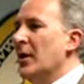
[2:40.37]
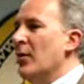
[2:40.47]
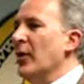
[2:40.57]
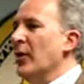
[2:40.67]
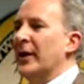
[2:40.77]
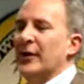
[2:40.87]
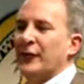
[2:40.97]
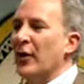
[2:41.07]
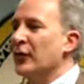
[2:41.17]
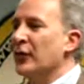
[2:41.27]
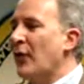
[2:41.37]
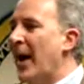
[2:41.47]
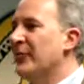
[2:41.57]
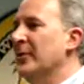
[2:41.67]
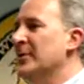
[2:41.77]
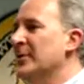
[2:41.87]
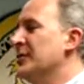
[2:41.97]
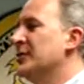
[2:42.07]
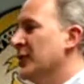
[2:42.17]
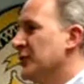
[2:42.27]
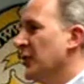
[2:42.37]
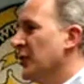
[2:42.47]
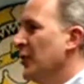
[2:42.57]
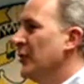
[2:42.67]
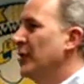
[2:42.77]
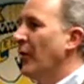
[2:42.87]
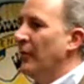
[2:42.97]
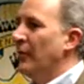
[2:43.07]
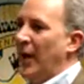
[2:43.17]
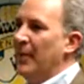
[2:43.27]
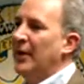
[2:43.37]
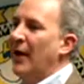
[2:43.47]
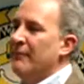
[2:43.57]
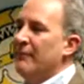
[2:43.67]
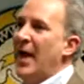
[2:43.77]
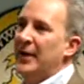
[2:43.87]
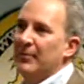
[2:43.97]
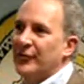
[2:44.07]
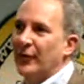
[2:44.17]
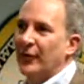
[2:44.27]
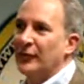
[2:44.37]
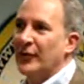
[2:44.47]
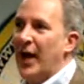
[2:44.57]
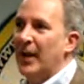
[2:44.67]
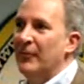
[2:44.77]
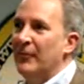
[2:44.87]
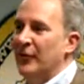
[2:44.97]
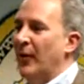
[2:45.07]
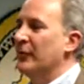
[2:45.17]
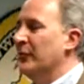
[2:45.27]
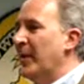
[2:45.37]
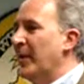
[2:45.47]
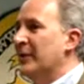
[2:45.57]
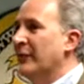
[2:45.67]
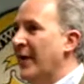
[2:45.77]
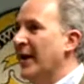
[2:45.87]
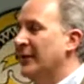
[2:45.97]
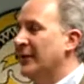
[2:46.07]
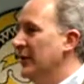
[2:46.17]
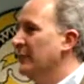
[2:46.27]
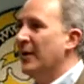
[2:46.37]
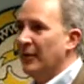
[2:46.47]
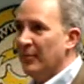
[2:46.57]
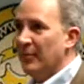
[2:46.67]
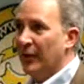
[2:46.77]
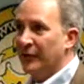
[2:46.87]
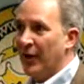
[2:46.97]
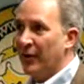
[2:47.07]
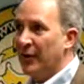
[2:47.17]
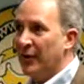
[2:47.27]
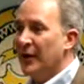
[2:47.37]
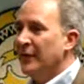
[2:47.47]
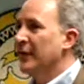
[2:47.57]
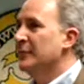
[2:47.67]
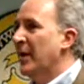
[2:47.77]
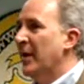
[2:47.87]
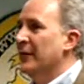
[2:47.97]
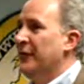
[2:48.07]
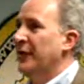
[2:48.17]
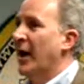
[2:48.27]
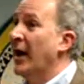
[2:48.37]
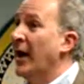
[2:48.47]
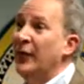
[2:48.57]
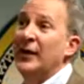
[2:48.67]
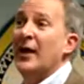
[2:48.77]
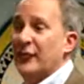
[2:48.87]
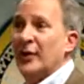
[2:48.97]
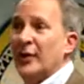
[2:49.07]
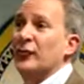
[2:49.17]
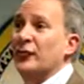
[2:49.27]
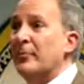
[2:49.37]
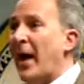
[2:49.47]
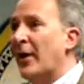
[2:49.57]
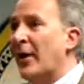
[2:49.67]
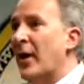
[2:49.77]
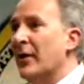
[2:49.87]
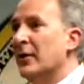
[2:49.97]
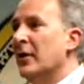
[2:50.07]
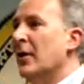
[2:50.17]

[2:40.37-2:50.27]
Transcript: Well, look, as far as Rob Simmons is concerned, you know, I mean, I've met him several times. You know, I respect the fact that he's been in the military, that he's been in the CIA. I think he has an interesting background.